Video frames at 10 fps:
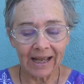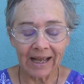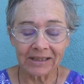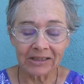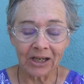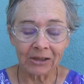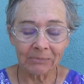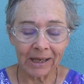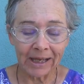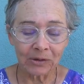and young
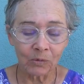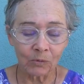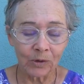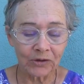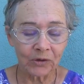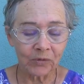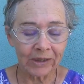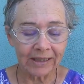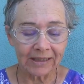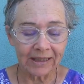man was
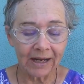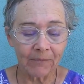agreed,